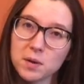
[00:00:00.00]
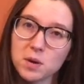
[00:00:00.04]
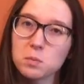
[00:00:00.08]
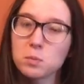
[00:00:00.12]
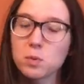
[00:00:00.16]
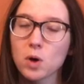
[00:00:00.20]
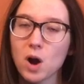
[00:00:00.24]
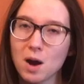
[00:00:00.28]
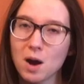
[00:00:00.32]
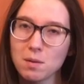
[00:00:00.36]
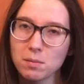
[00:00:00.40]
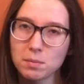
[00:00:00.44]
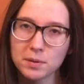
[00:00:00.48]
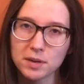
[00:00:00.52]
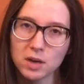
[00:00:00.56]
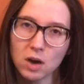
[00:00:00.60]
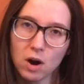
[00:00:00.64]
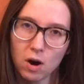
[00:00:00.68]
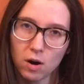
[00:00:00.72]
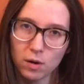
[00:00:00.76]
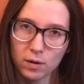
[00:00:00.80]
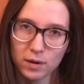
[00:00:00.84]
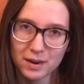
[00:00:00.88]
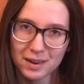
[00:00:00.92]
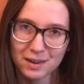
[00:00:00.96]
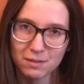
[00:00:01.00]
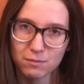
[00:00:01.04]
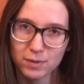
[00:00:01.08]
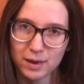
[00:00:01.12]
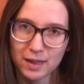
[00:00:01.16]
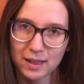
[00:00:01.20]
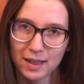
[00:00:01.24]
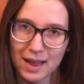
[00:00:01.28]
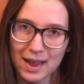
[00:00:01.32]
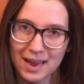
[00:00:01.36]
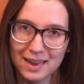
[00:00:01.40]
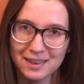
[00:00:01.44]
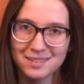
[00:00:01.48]
you probably already
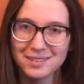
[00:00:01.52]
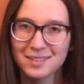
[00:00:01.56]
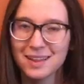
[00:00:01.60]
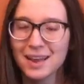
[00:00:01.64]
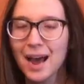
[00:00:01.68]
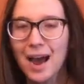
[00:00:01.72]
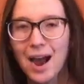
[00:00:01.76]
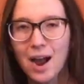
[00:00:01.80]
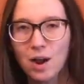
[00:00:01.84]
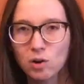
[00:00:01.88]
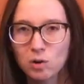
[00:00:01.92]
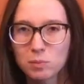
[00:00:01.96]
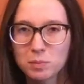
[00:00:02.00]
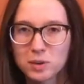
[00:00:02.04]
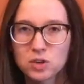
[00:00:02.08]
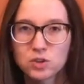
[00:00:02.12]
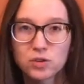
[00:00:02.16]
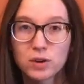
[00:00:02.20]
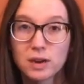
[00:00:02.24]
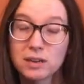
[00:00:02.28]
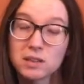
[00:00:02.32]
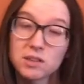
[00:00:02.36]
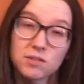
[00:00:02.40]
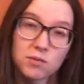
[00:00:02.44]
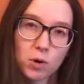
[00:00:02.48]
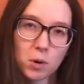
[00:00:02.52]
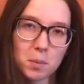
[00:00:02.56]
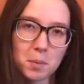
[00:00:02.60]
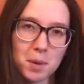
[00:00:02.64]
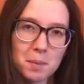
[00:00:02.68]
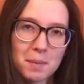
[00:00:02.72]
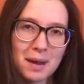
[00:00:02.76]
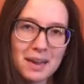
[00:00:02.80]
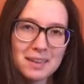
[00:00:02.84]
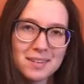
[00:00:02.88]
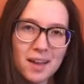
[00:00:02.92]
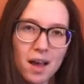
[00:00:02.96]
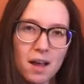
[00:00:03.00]
realized that I will be transforming
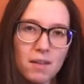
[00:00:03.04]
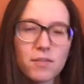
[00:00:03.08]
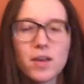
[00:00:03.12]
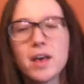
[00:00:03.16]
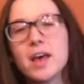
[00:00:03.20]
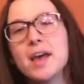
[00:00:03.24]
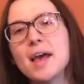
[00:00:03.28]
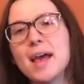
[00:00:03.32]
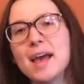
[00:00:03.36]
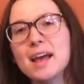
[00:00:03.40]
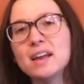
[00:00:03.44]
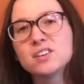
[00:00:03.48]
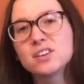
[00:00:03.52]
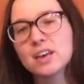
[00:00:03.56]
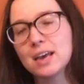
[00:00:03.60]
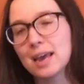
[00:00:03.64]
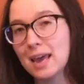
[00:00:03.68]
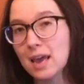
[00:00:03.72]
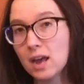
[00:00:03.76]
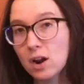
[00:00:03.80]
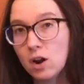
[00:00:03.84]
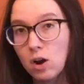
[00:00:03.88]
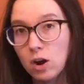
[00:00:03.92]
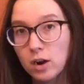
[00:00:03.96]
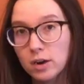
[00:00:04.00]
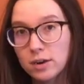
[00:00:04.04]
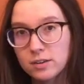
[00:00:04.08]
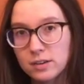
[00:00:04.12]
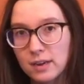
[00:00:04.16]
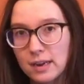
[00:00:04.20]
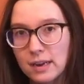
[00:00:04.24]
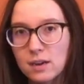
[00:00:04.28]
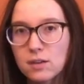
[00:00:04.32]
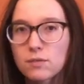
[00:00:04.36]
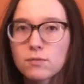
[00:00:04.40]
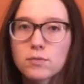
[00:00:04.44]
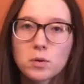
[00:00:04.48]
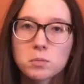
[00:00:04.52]
myself into
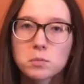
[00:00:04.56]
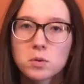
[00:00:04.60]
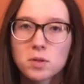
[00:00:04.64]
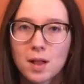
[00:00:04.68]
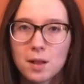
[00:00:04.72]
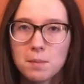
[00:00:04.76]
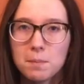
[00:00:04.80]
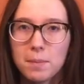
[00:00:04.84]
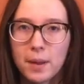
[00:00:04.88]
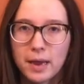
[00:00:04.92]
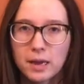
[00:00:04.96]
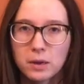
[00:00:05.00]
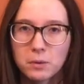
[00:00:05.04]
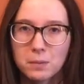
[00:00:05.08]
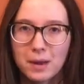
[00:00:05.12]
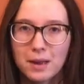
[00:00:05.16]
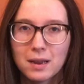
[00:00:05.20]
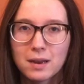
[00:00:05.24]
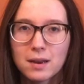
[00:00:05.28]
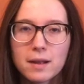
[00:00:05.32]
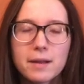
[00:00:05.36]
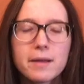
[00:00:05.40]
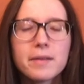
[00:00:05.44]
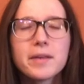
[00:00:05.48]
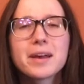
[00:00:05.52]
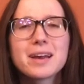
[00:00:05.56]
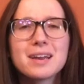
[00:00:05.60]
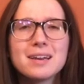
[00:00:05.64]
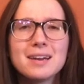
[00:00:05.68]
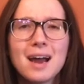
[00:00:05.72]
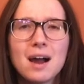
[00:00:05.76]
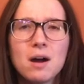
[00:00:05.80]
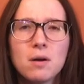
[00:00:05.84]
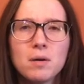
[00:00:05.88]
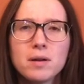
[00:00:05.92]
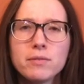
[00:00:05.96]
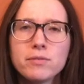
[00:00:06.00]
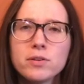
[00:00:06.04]
Antarctic from Club Penguin.
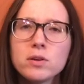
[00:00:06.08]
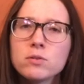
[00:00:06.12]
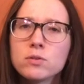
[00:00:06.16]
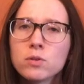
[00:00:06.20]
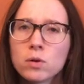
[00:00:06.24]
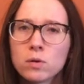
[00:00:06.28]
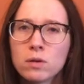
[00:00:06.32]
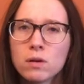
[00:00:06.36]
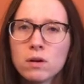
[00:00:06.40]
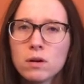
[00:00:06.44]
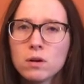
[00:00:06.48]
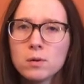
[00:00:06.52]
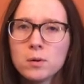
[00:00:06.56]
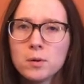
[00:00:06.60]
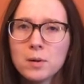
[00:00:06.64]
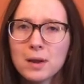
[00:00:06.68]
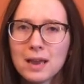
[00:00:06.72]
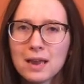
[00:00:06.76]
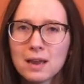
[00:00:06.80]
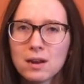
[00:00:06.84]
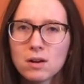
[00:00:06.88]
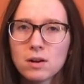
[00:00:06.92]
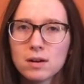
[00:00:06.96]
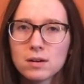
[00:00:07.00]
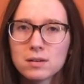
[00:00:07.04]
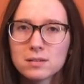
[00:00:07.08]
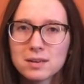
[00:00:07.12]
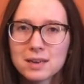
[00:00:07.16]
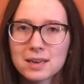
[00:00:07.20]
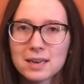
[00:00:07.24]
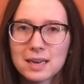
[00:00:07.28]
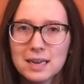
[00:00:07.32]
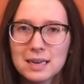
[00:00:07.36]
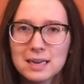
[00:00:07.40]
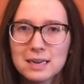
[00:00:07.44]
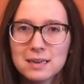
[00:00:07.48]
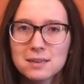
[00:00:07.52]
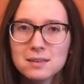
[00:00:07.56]
Now, if you don't know who Antarctic
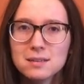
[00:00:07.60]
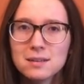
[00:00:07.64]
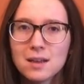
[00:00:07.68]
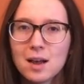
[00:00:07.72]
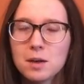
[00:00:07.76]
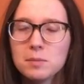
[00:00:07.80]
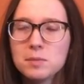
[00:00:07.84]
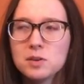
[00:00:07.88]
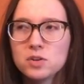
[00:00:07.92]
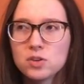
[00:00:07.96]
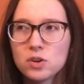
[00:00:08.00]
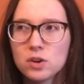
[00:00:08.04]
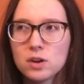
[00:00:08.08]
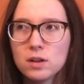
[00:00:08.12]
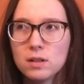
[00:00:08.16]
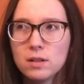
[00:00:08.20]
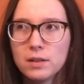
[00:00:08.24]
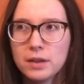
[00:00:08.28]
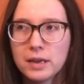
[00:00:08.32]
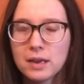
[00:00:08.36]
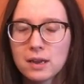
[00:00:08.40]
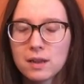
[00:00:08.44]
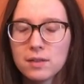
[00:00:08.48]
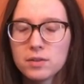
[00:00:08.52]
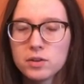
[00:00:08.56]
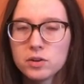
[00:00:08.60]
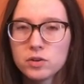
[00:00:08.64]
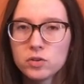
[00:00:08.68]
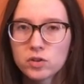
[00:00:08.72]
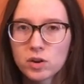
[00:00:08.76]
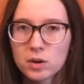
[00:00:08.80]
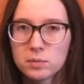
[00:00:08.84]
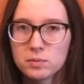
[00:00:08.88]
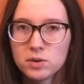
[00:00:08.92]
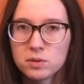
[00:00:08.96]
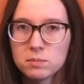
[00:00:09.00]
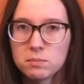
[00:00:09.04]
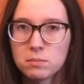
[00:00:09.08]
is, I'll be sure to link in the
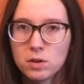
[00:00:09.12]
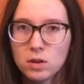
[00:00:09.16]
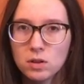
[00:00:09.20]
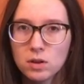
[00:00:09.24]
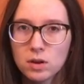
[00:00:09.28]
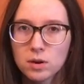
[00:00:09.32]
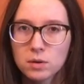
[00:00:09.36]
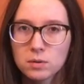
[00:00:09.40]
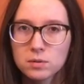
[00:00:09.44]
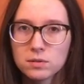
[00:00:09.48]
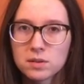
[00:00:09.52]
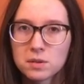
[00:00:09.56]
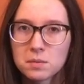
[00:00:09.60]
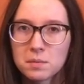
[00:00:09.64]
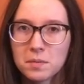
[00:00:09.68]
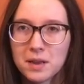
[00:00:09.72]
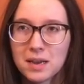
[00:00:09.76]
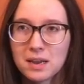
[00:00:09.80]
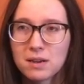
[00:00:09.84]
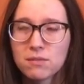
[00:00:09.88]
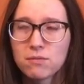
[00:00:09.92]
description below some